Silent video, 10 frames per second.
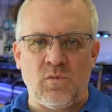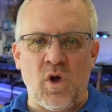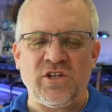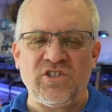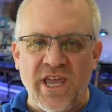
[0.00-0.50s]

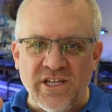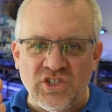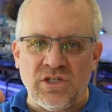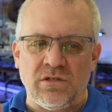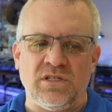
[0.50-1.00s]
Water
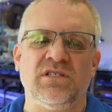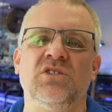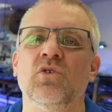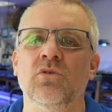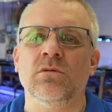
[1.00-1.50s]
change, this
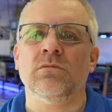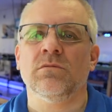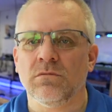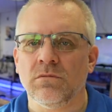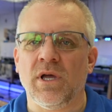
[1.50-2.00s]
too,
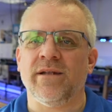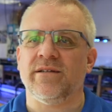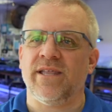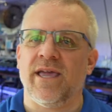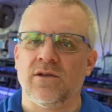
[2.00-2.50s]
and the
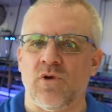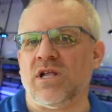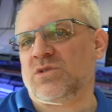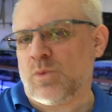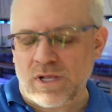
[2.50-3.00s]
tank
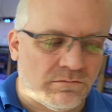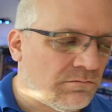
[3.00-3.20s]
runs well.